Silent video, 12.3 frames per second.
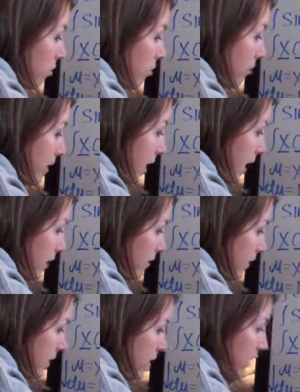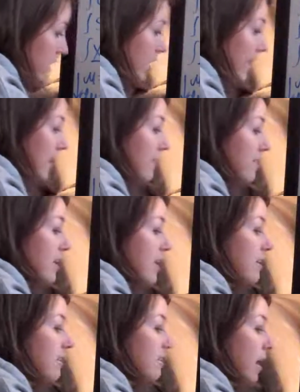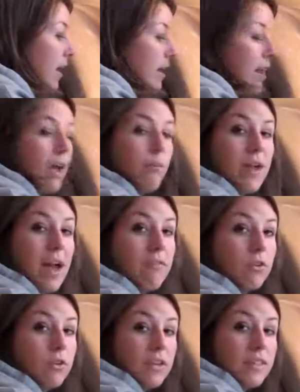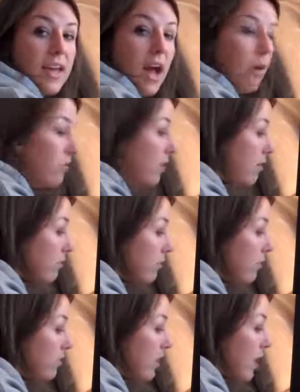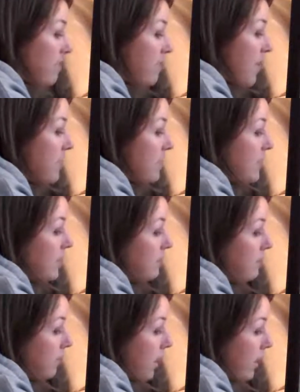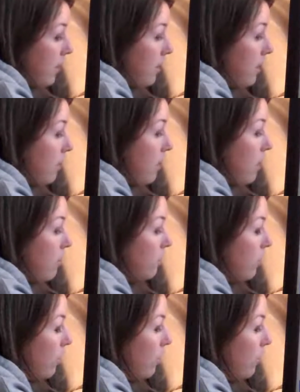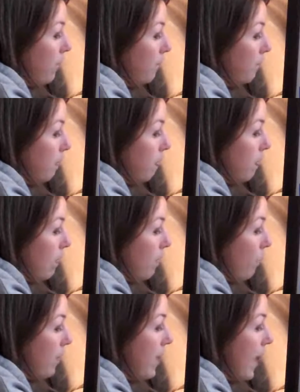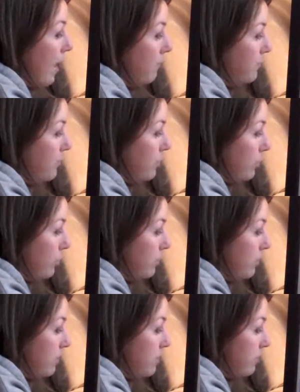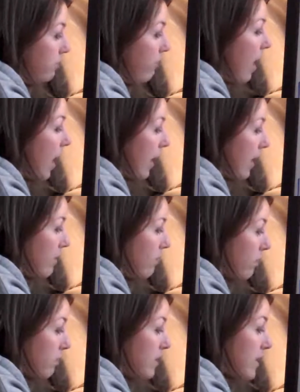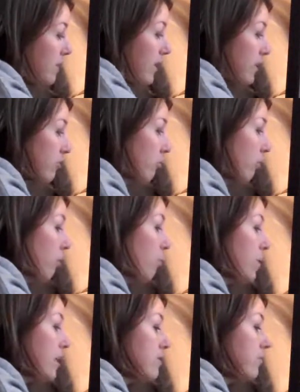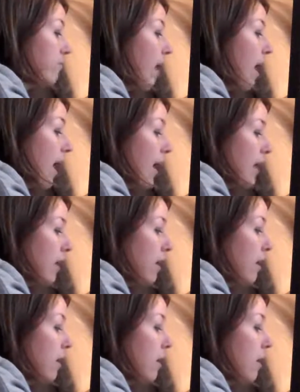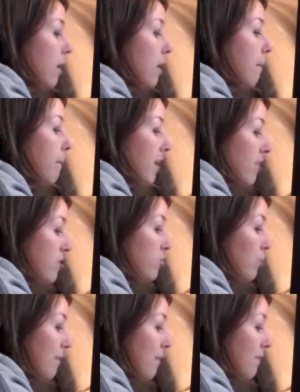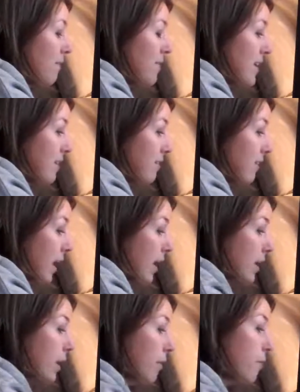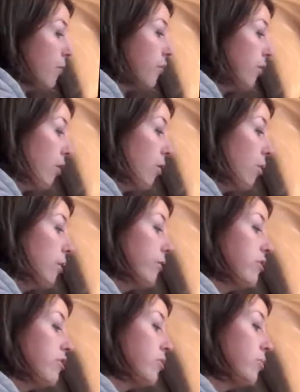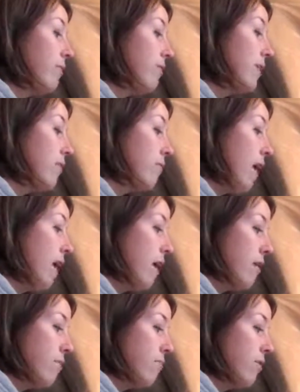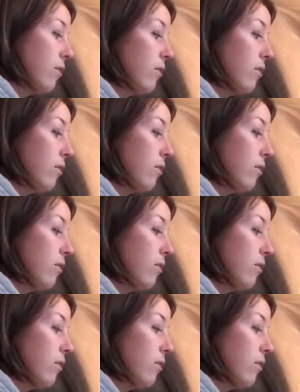3x here is the inside. And we have to look at the outside first and then the inside. So we have to divide, when we're taking the integral, we divide by the derivative of the inside. So the derivative of